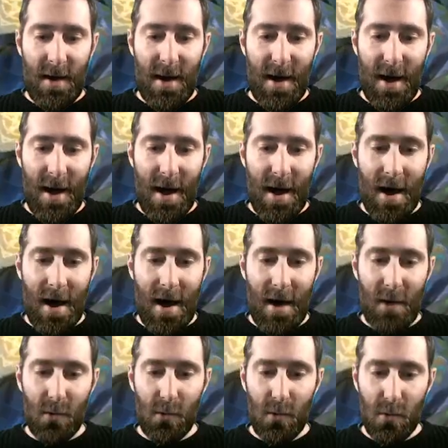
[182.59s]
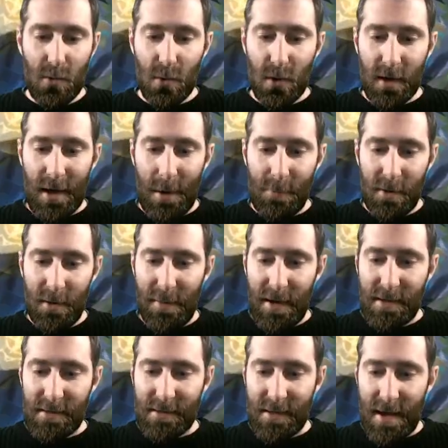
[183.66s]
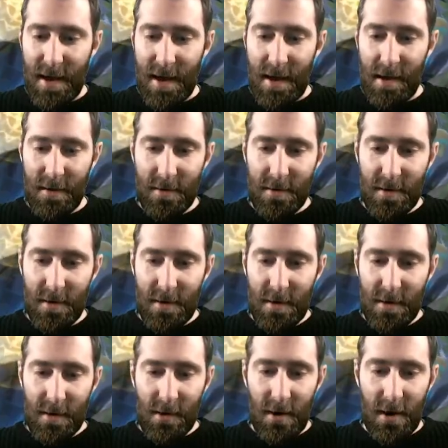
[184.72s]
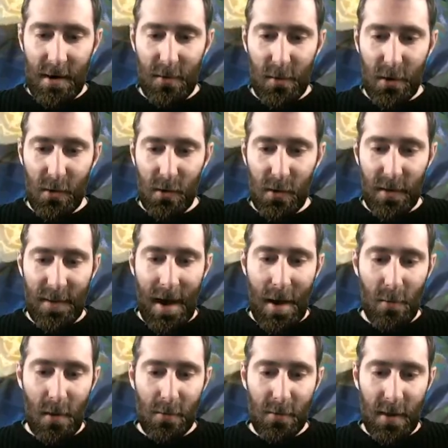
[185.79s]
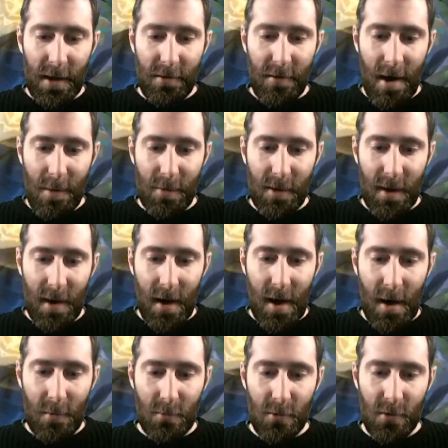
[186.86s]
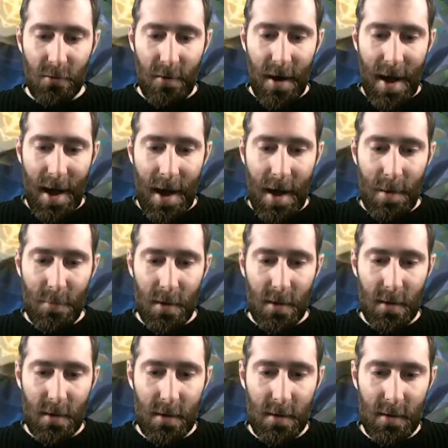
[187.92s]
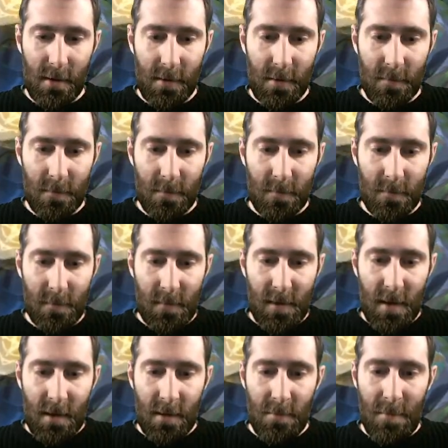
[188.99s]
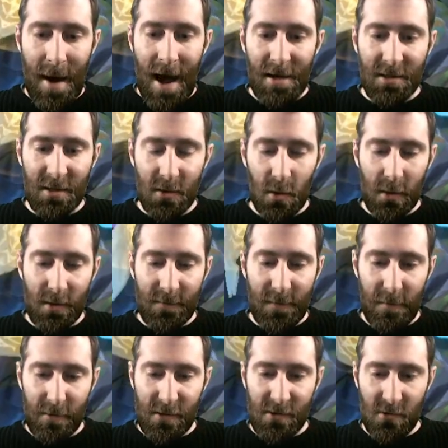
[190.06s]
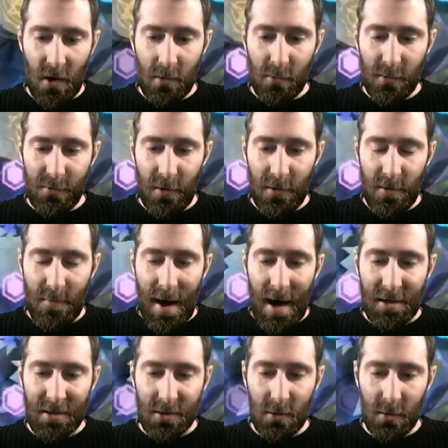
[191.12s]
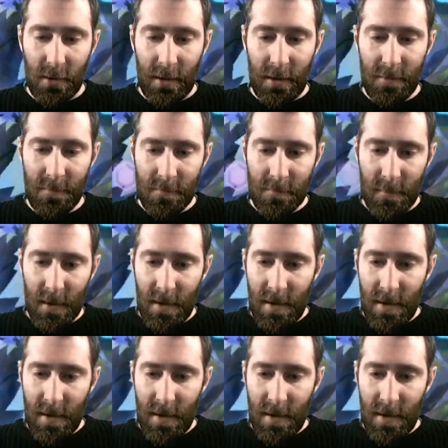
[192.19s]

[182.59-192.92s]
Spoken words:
Ooh, a couple of beasts there. Kind of want all of that. What will I grab here? I will grab... The Marsh Lord is very strong. We'll throw the Marsh Lord in.